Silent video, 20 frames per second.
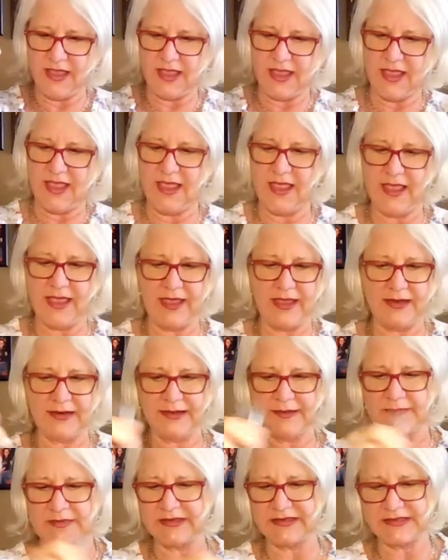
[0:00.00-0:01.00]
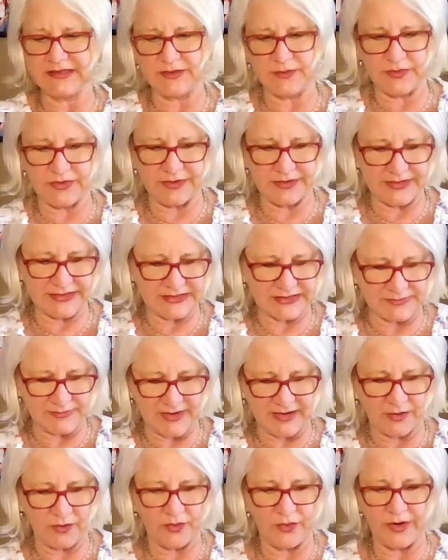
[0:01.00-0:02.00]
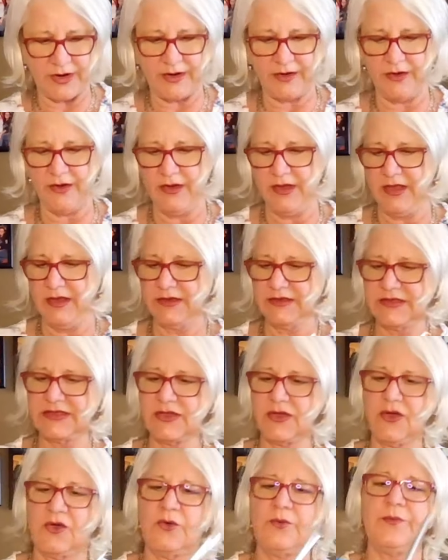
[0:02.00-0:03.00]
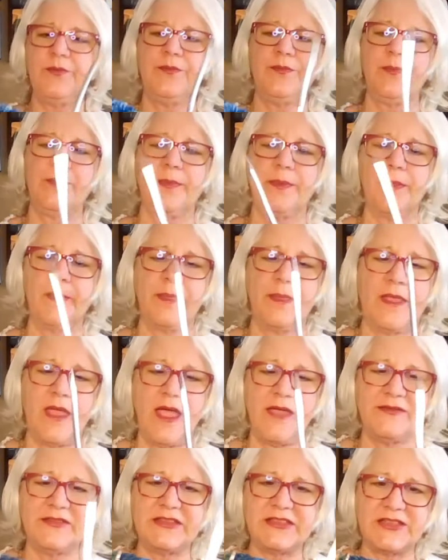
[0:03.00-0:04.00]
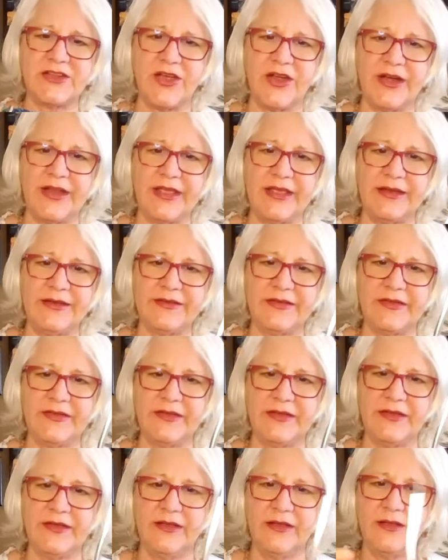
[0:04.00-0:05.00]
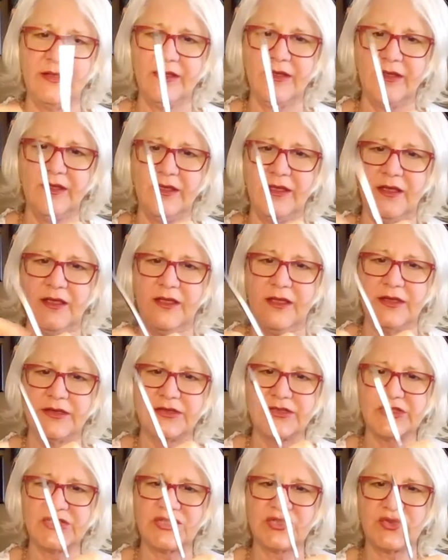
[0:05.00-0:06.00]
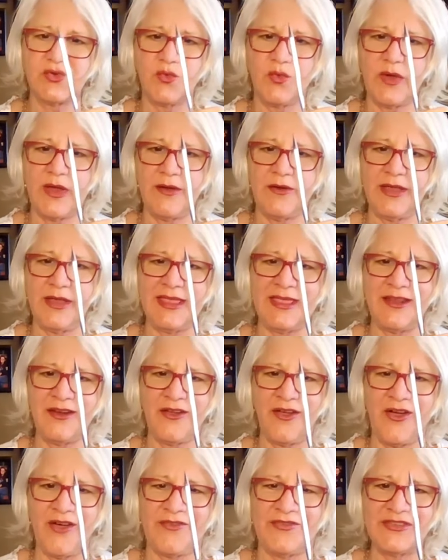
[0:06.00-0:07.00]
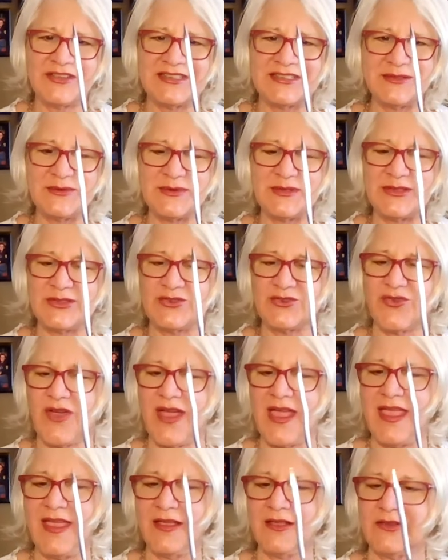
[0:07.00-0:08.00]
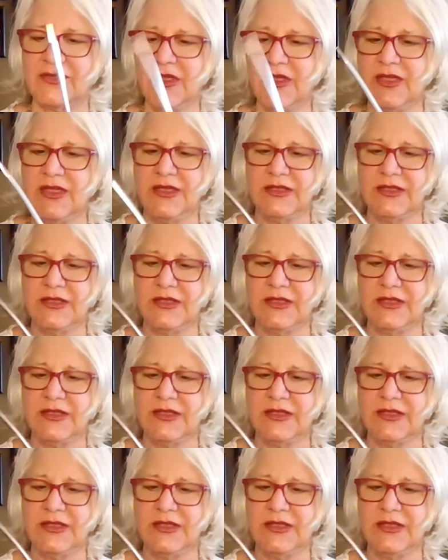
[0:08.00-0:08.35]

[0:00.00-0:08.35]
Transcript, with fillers: And let me see, where is my corner? So I've started squaring it off because it was a triangle.